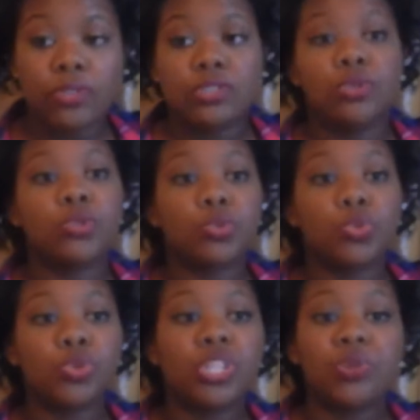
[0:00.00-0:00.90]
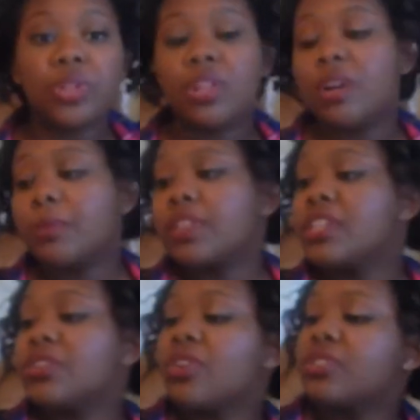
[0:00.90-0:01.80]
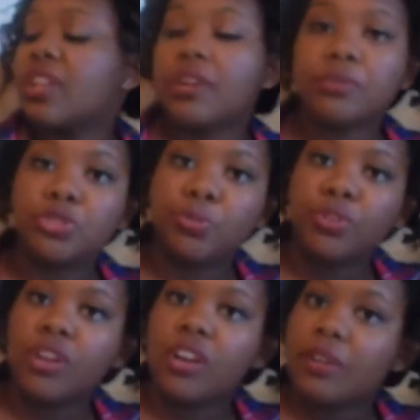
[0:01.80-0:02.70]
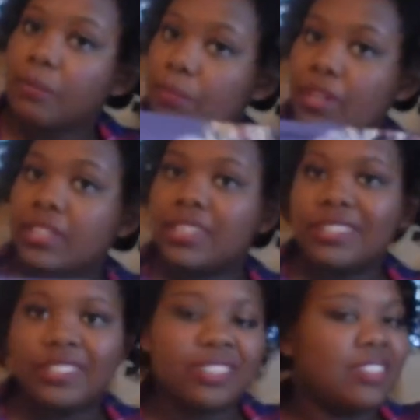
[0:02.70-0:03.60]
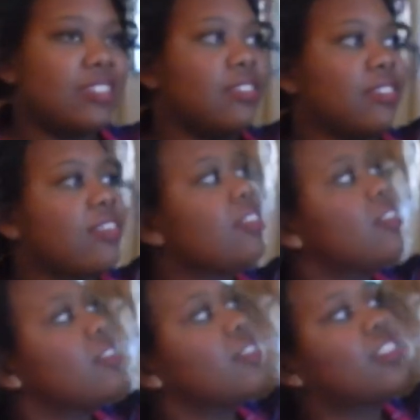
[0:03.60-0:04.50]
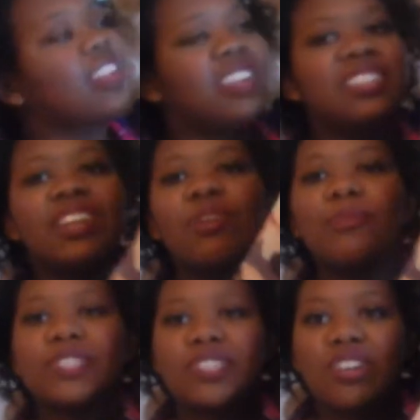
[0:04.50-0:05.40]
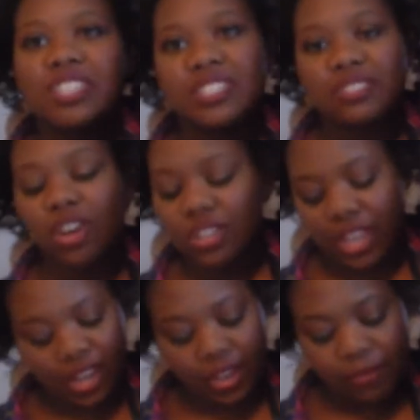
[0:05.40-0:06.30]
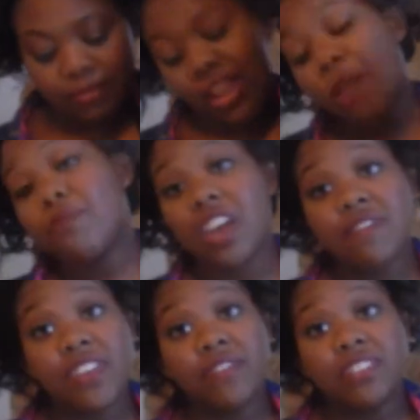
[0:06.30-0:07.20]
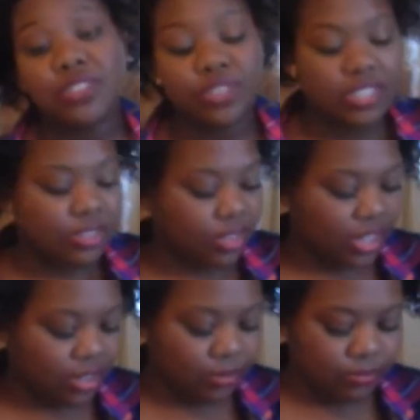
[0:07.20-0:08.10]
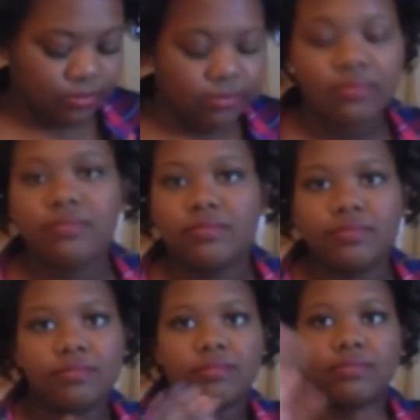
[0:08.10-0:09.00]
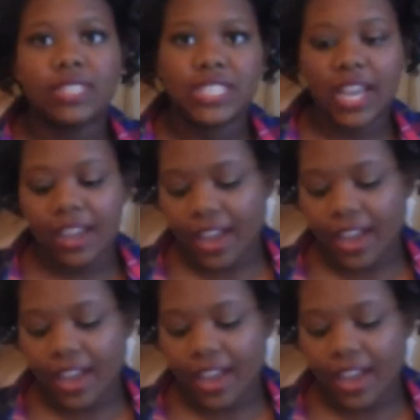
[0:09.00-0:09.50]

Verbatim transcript: those because those are really, really long. But these are also like super long. But yeah, it's like almost as long as tall as I am. I'm five even, so these are like sky